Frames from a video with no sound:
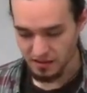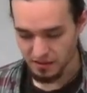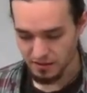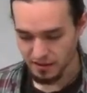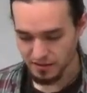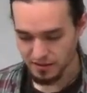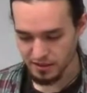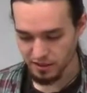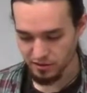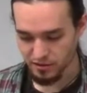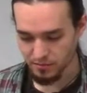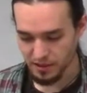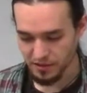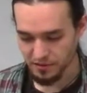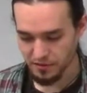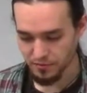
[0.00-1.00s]
let's talk
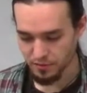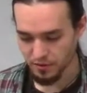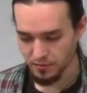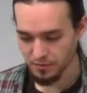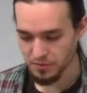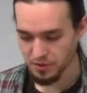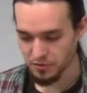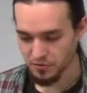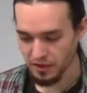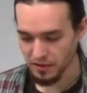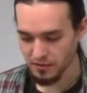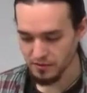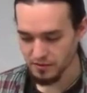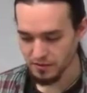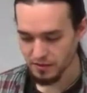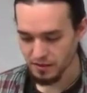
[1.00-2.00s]
about the problems today.
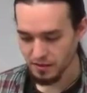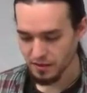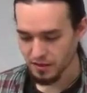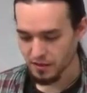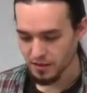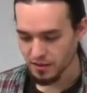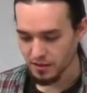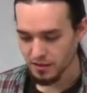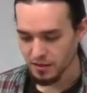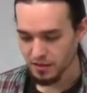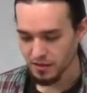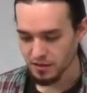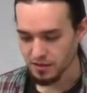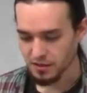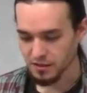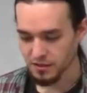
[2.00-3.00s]

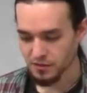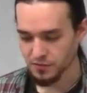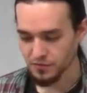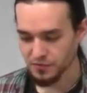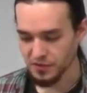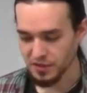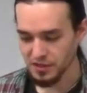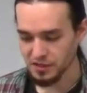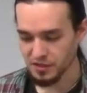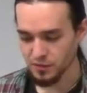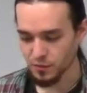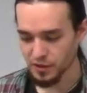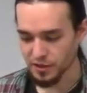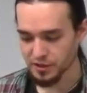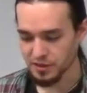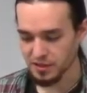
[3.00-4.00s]
So this
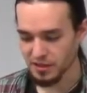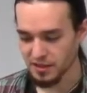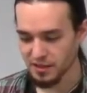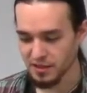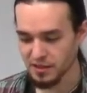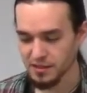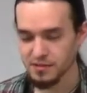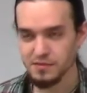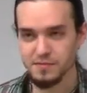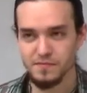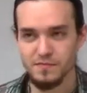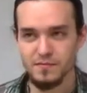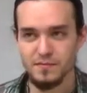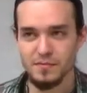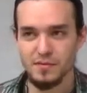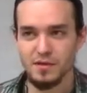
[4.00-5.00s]
was a
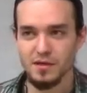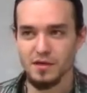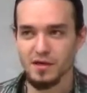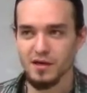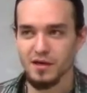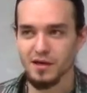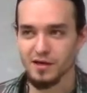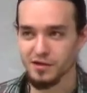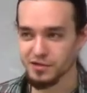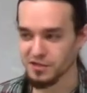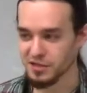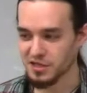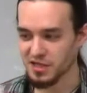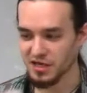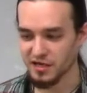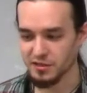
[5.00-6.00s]

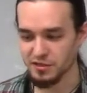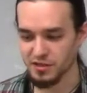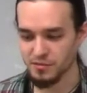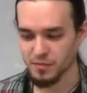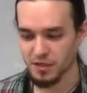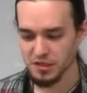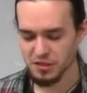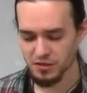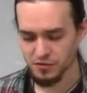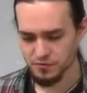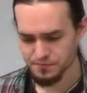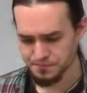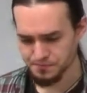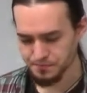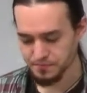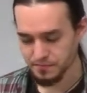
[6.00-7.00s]
contest held in Moscow
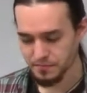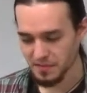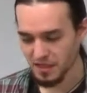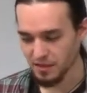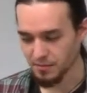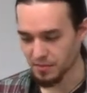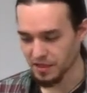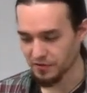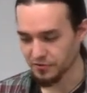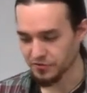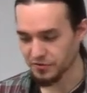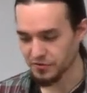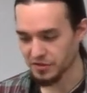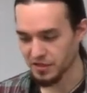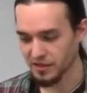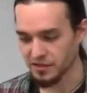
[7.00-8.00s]

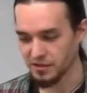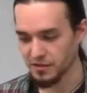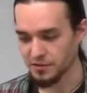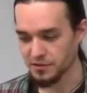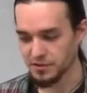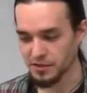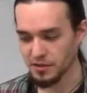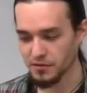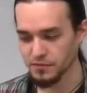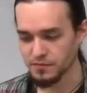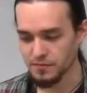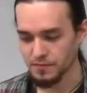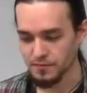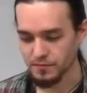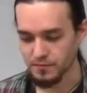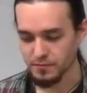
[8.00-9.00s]
about 10 years ago,
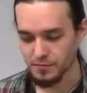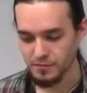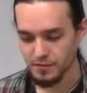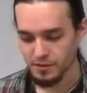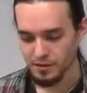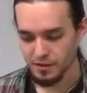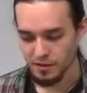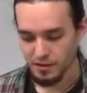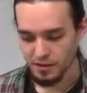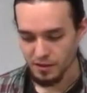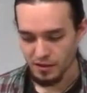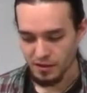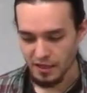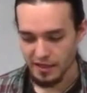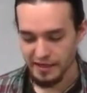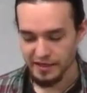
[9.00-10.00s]

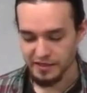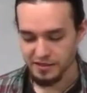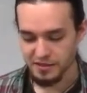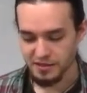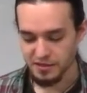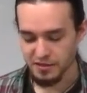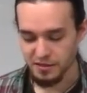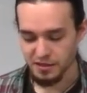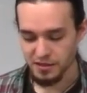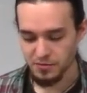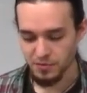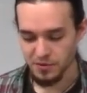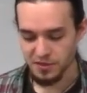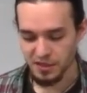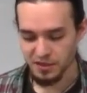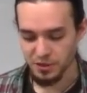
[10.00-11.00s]
and this
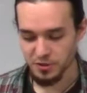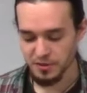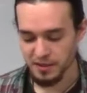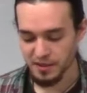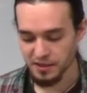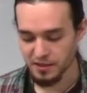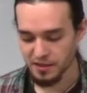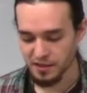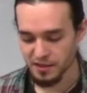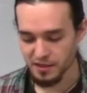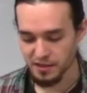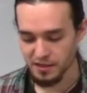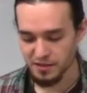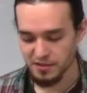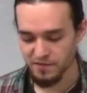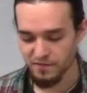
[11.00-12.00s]
was actually
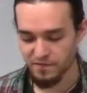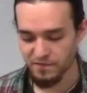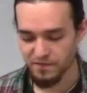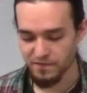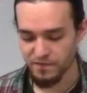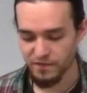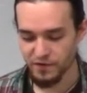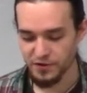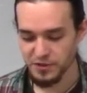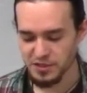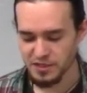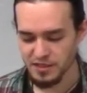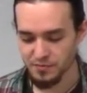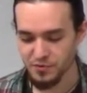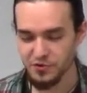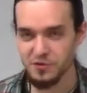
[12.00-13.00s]
the first
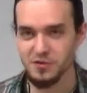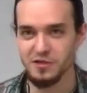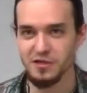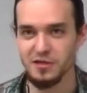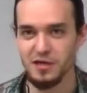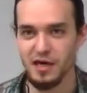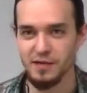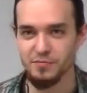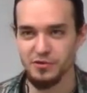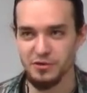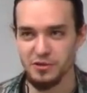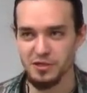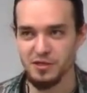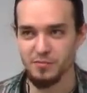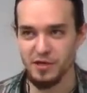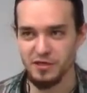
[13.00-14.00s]
sub-regional I
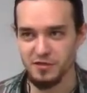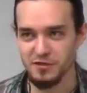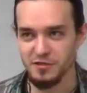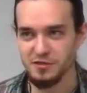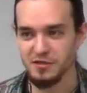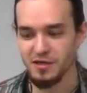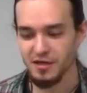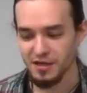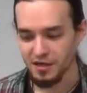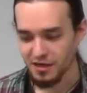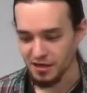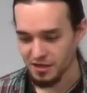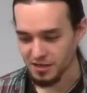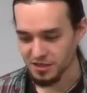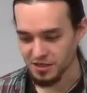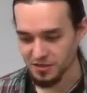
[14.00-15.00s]
participated in.
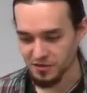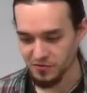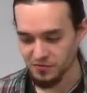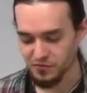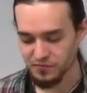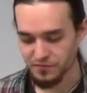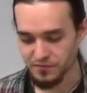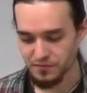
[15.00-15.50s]
So